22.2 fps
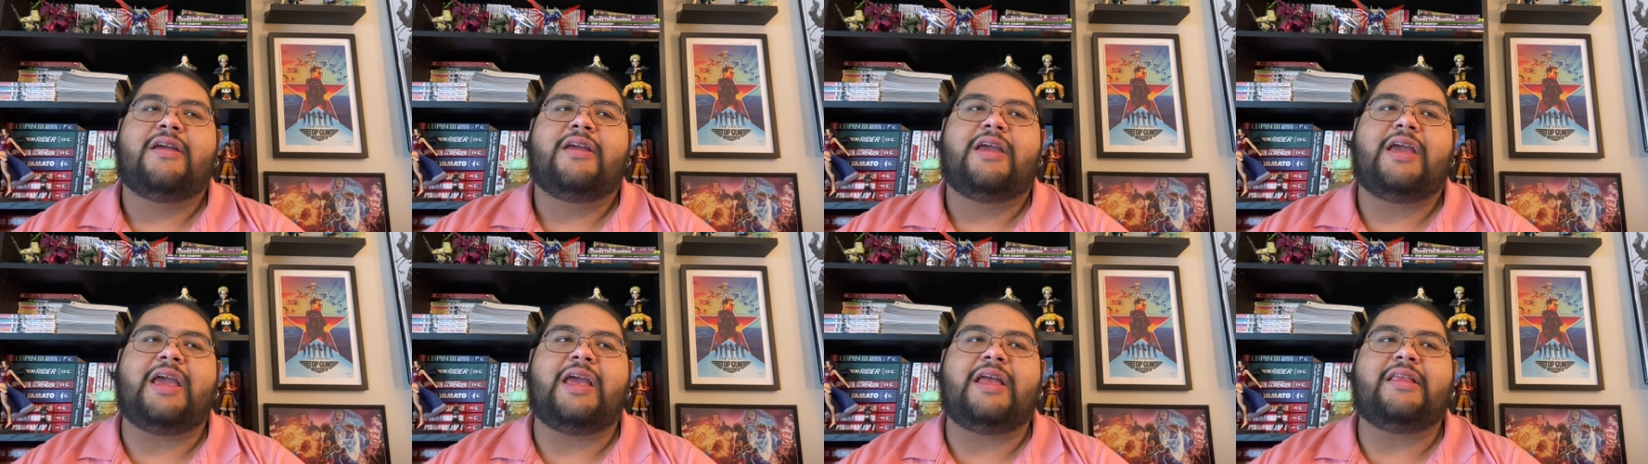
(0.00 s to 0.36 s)

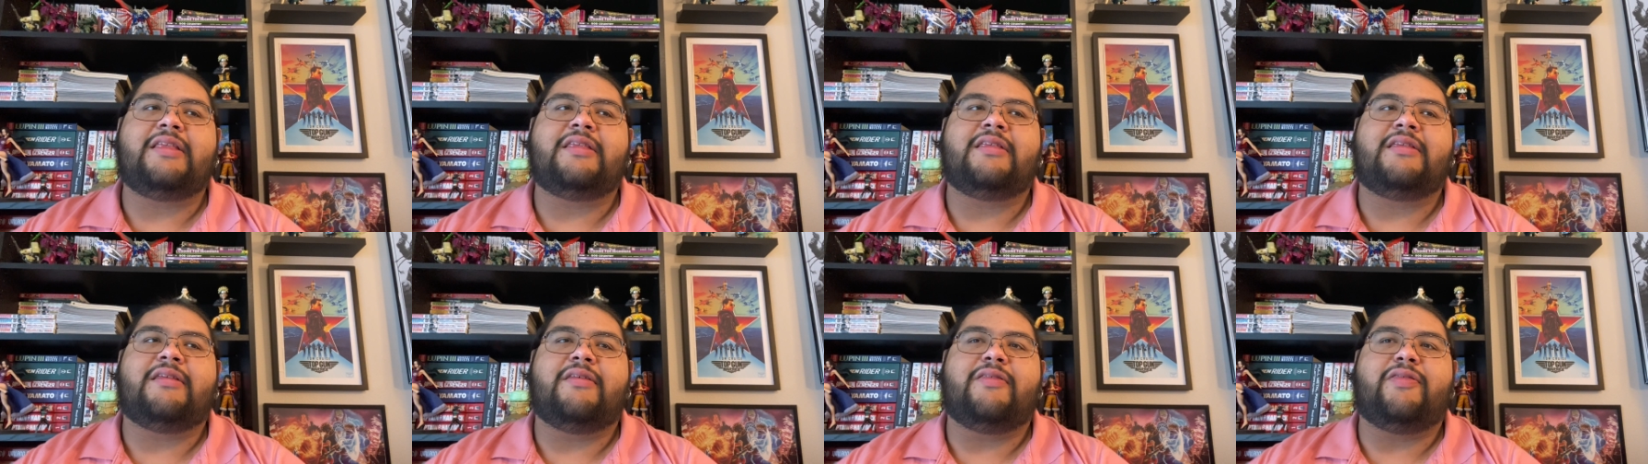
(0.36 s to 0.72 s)

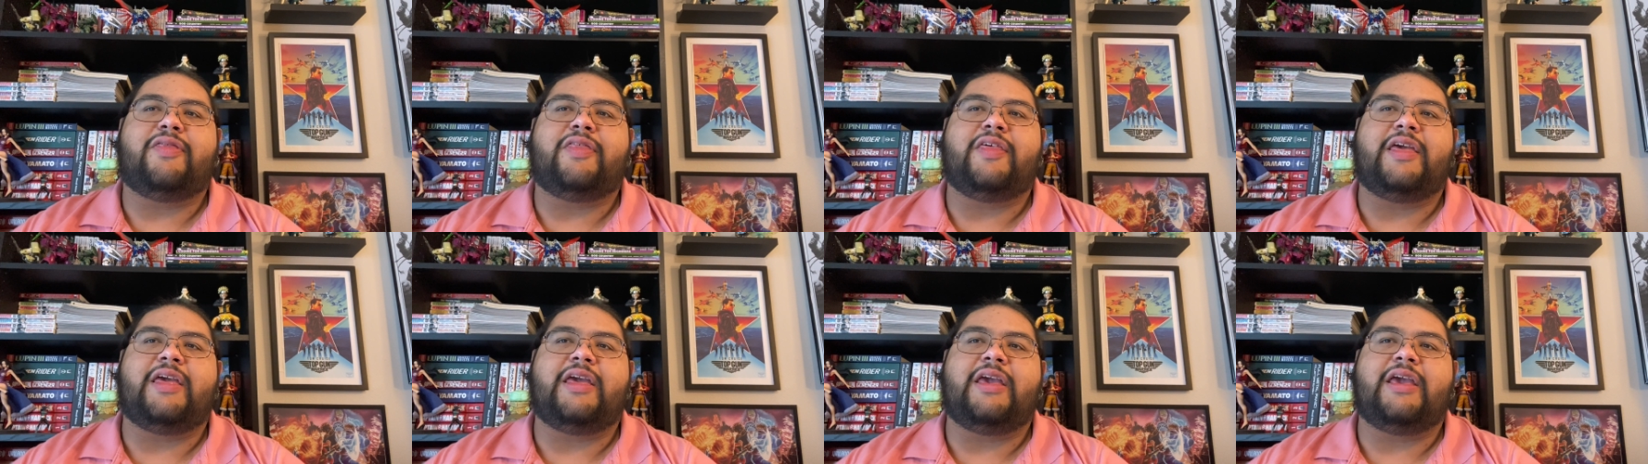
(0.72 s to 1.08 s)
in
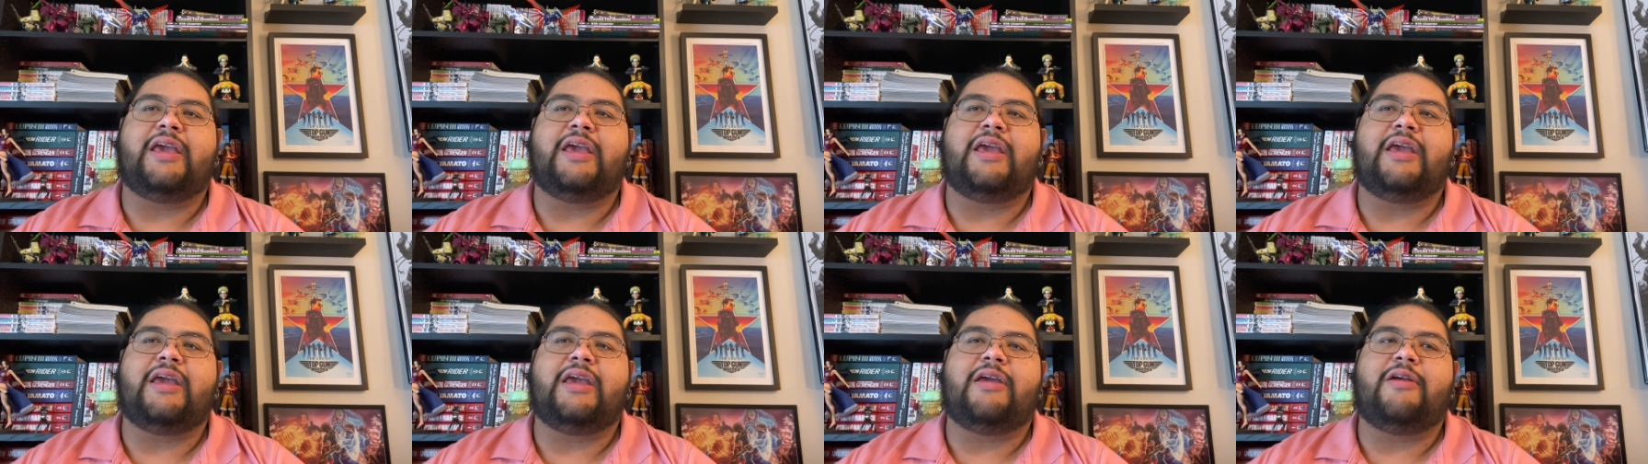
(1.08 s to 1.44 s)

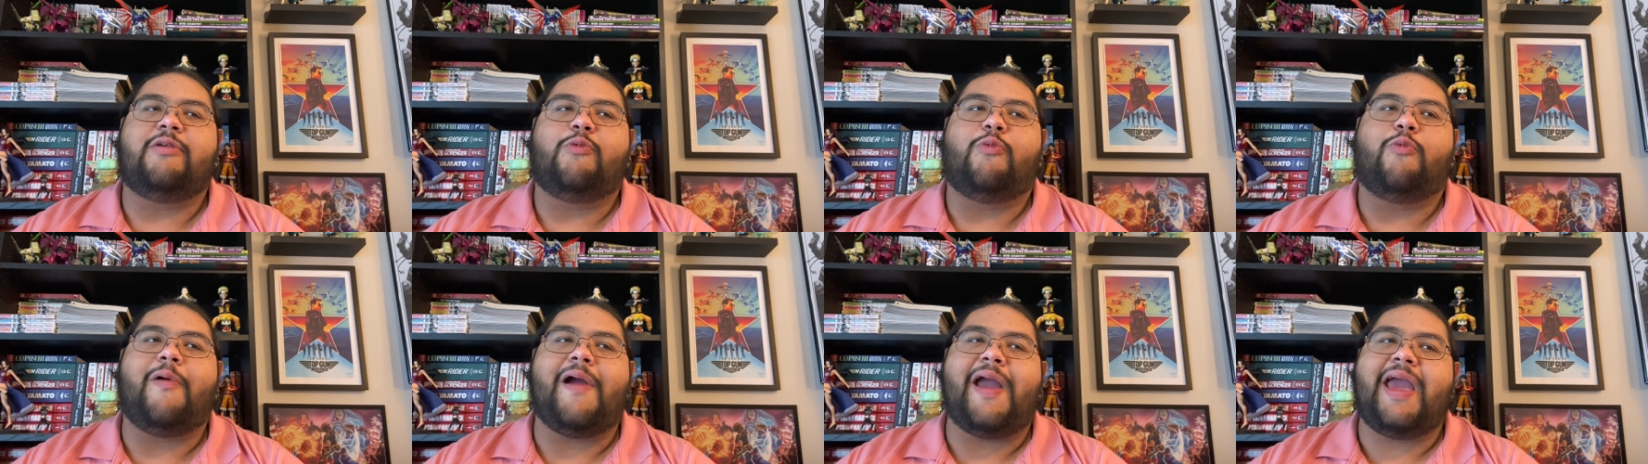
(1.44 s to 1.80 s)
the
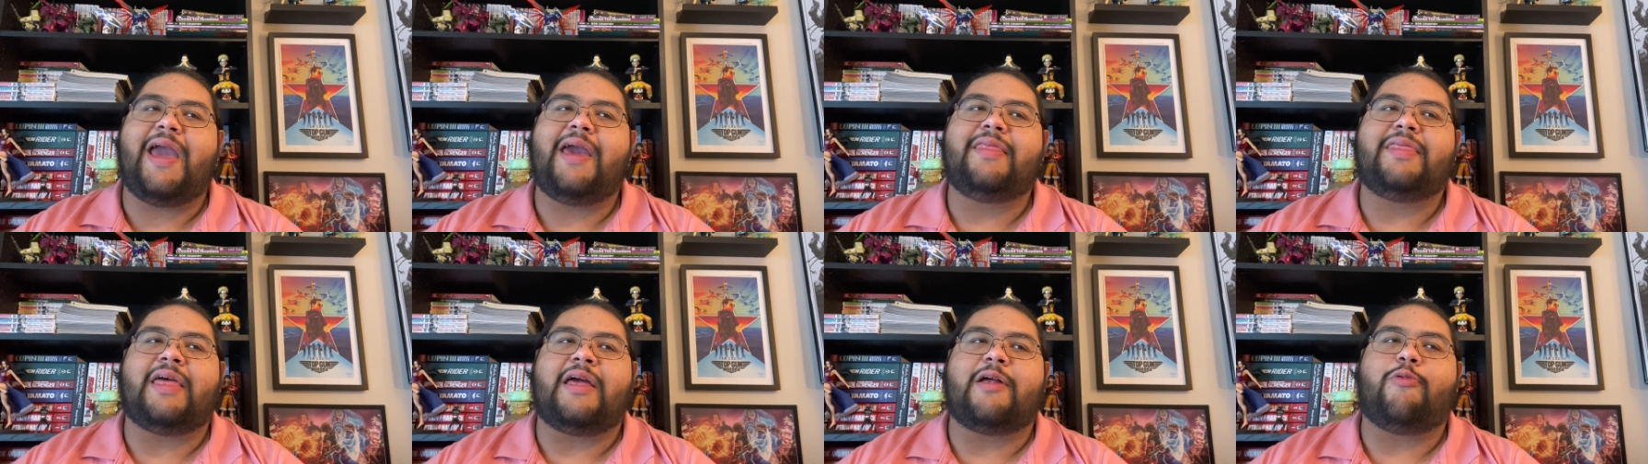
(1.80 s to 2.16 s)

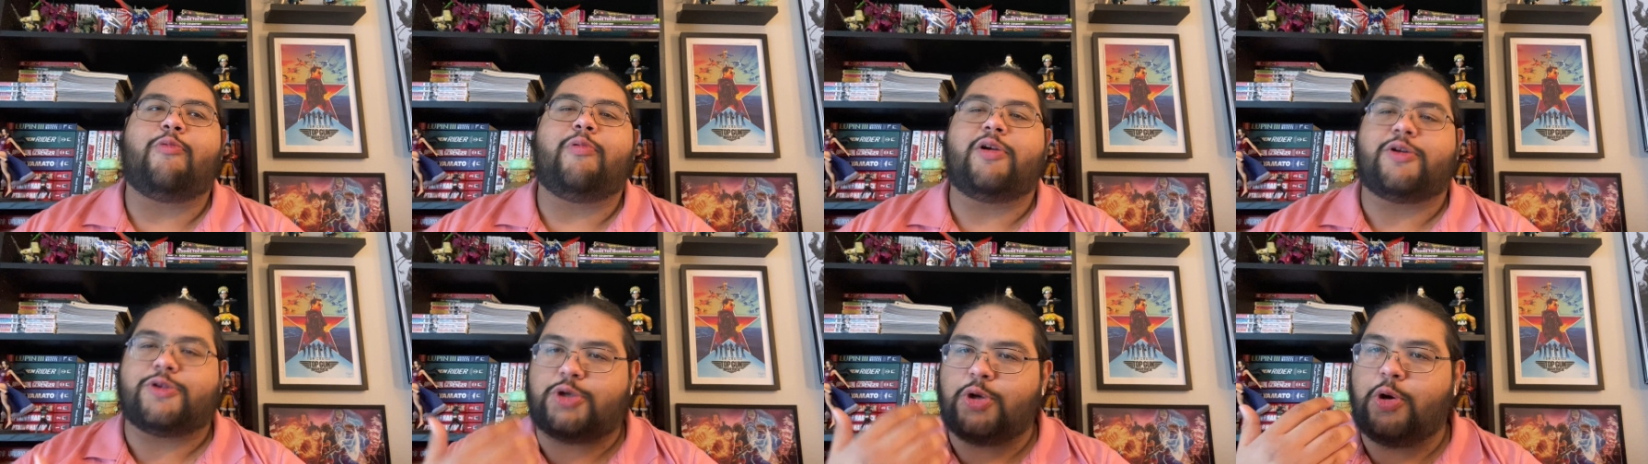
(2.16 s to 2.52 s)
way that
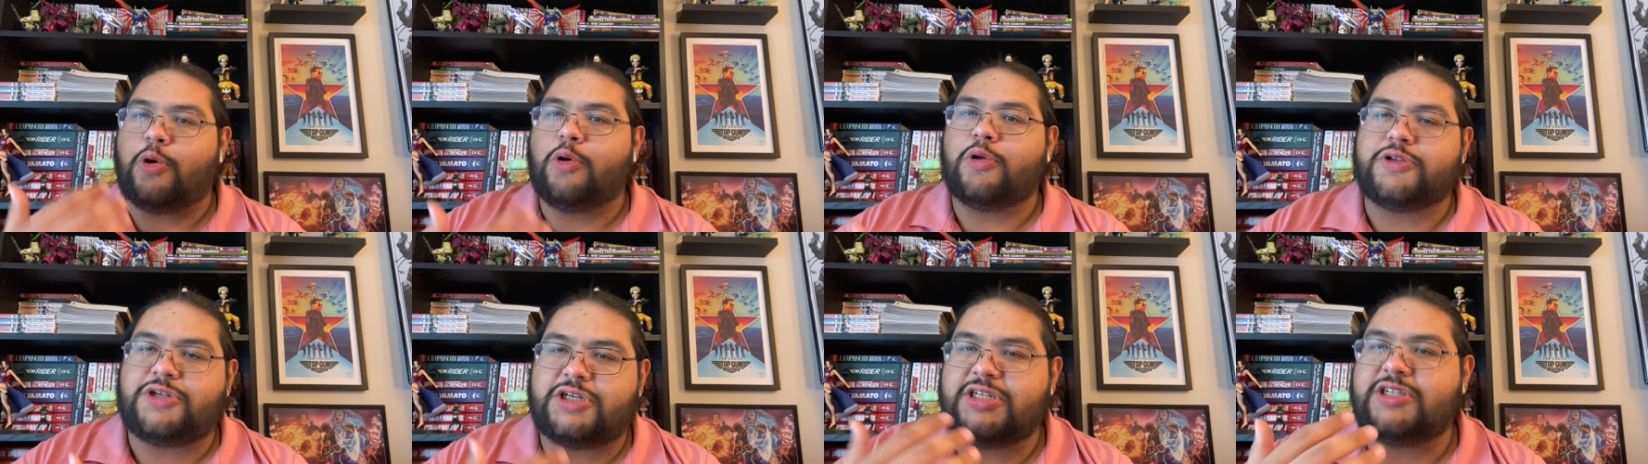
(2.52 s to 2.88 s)
we're
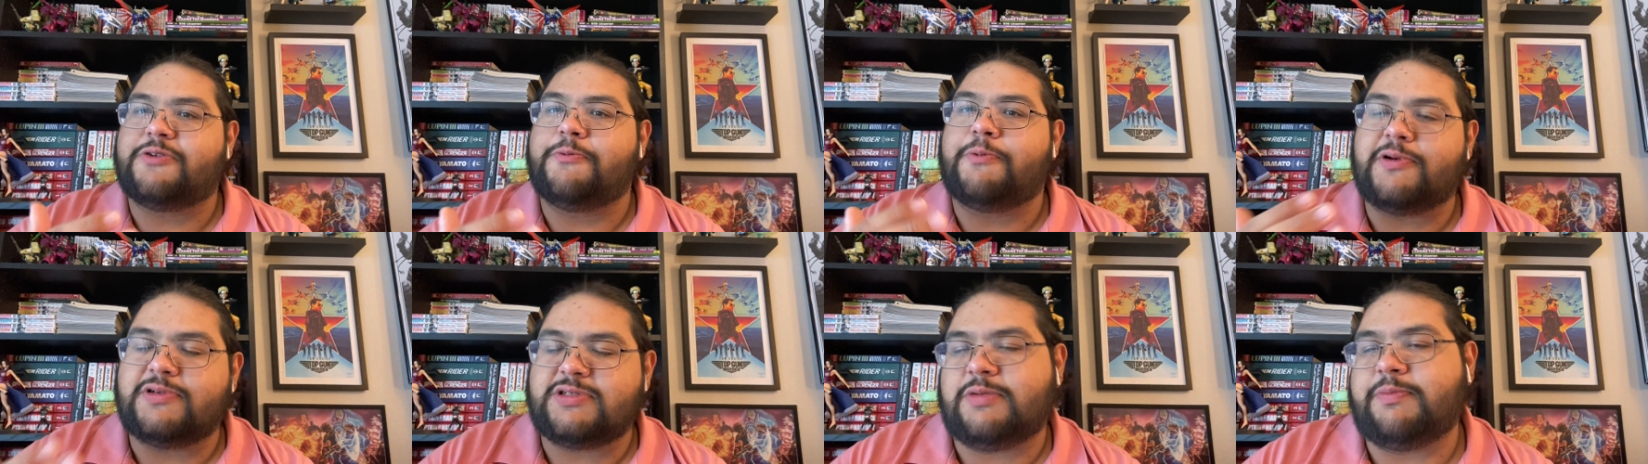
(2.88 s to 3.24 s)
told she's
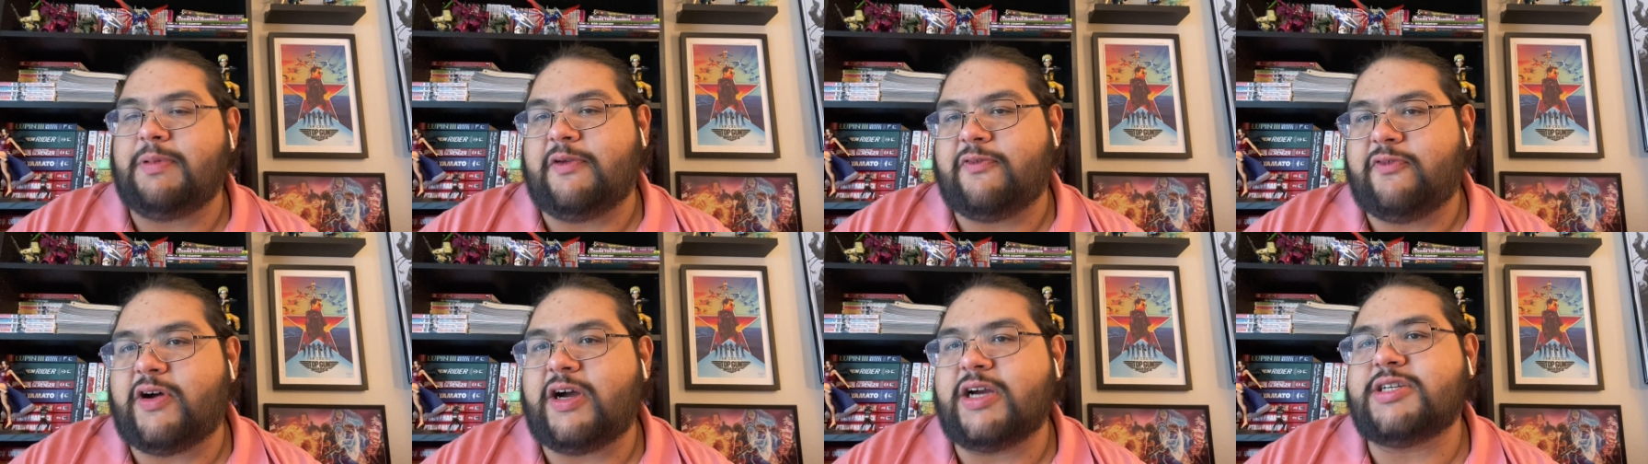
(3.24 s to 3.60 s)
supposed to
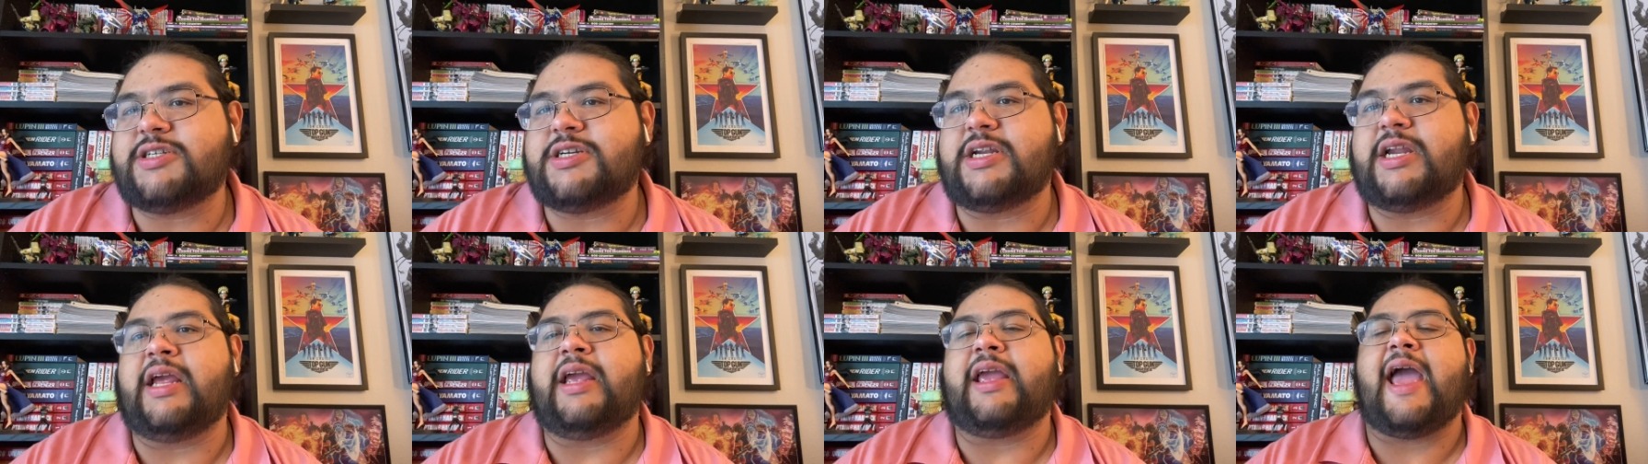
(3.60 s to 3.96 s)
be
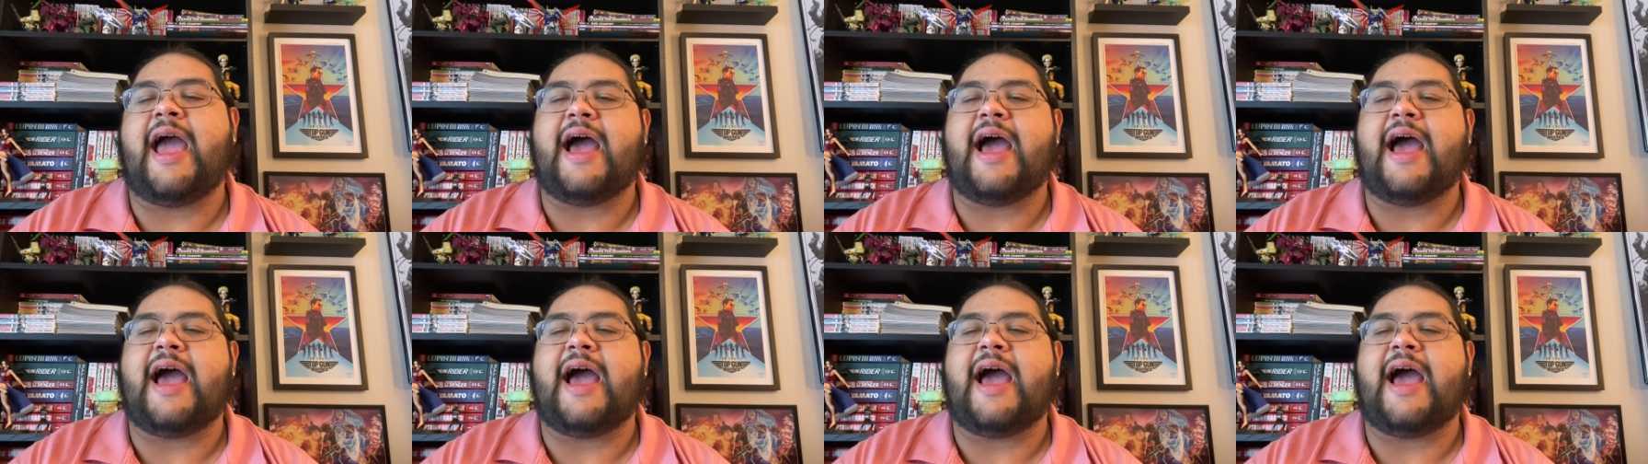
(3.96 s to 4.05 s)
functioning.